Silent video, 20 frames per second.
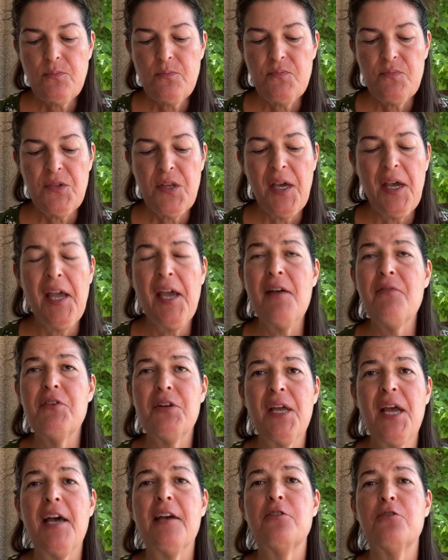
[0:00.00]
I haven't
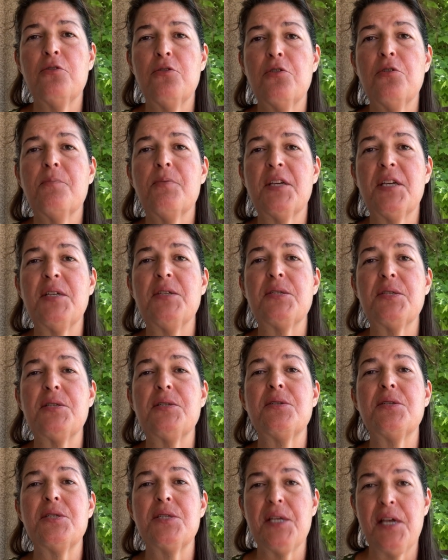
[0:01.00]
had
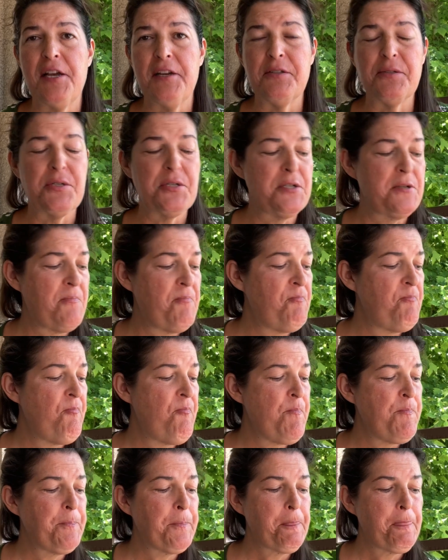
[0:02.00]
halupkis since.
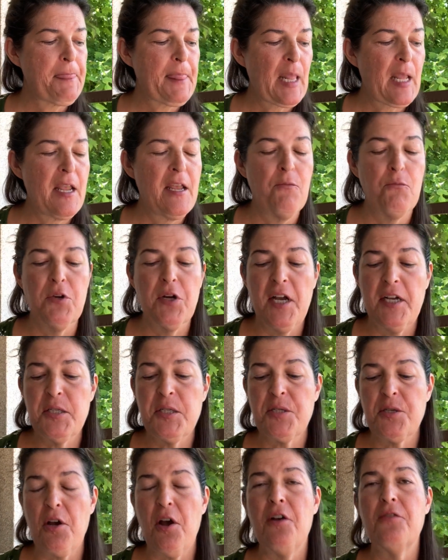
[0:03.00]
And when I
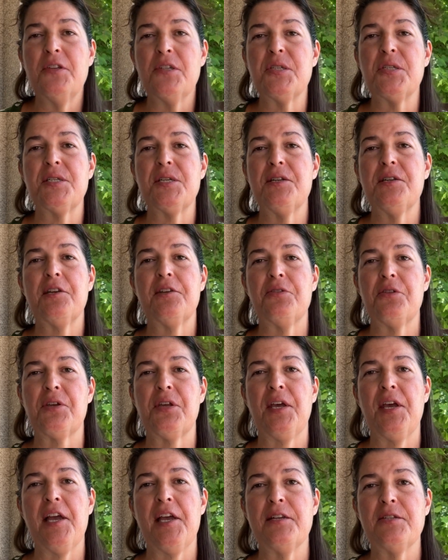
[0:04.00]
saw this sitting in the
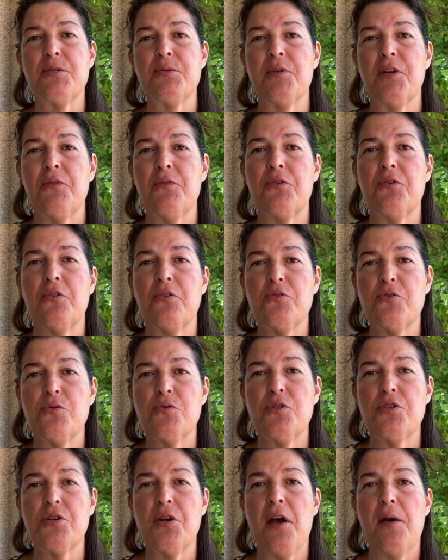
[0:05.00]
case when I went
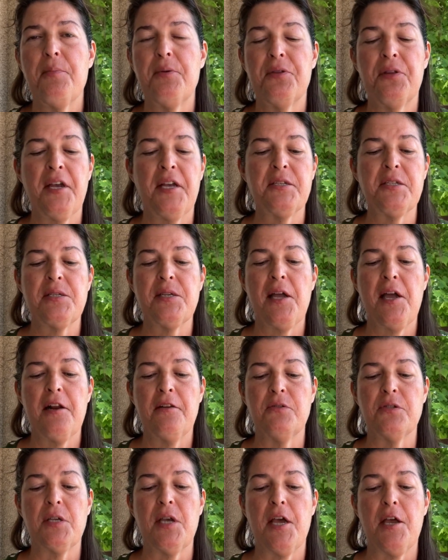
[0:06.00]
grocery shopping last night, I
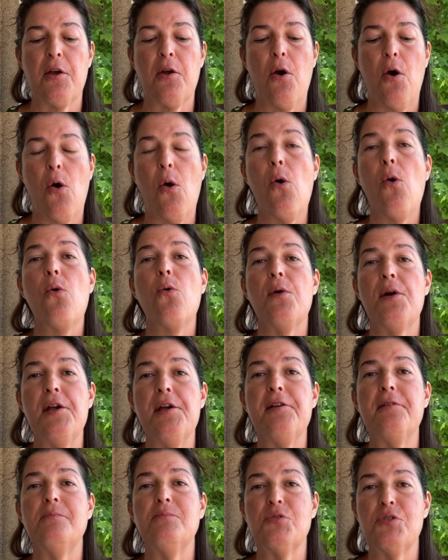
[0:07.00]
was like,
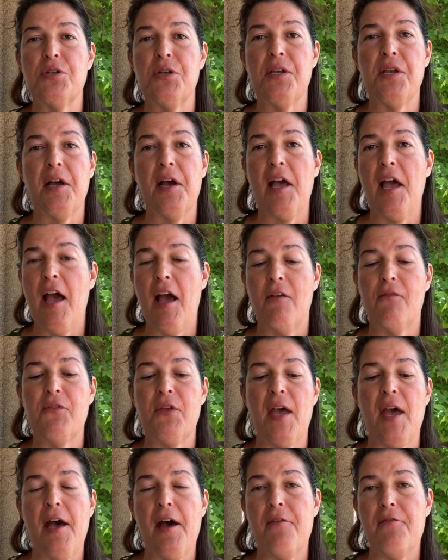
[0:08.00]
OMG, I have
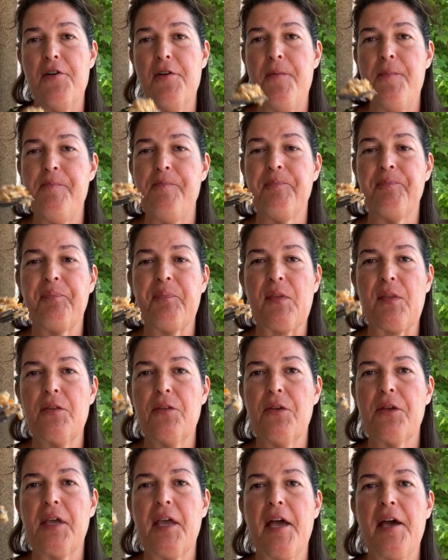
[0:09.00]
to have it.
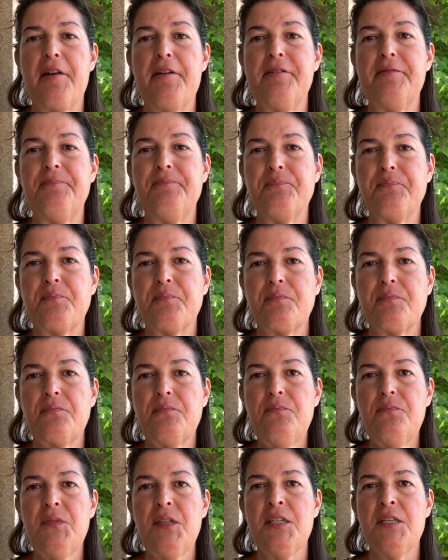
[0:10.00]
Look at it.
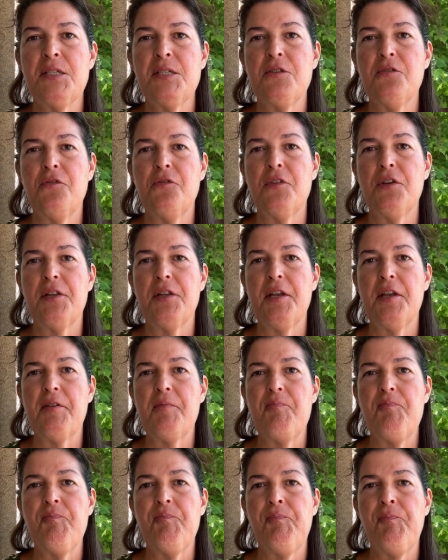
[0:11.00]
That's the
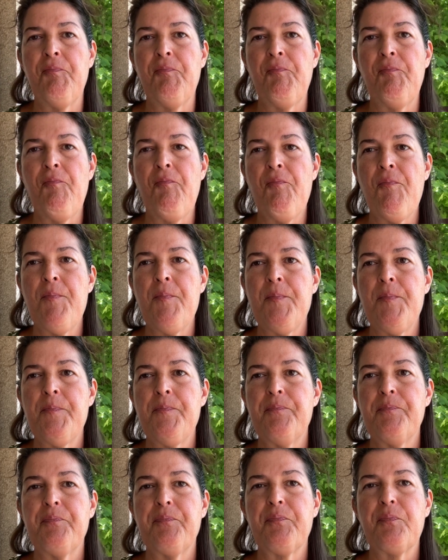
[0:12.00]
filling.
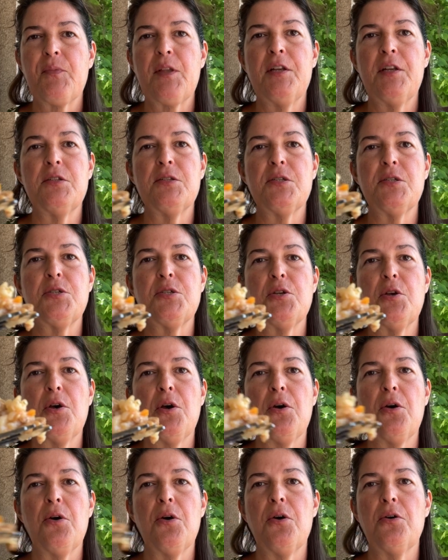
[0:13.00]
It is
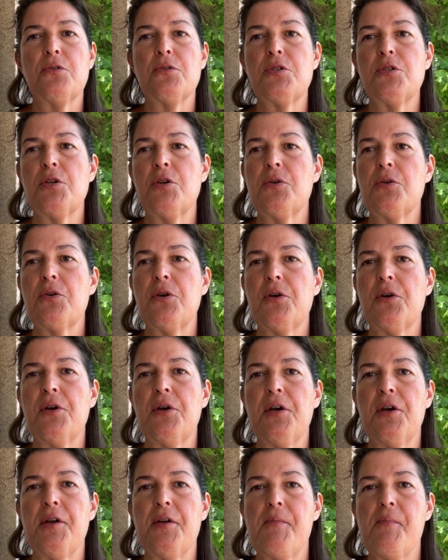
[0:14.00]
so, so
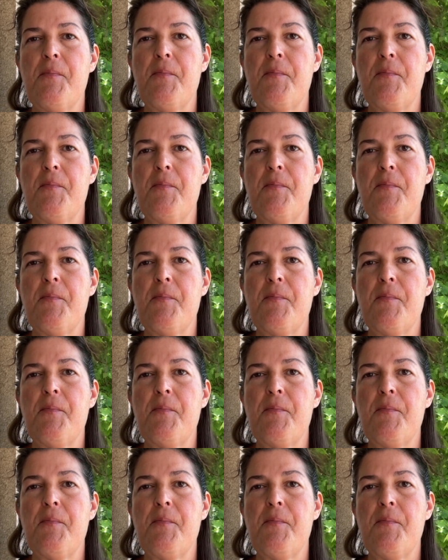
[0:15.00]
good.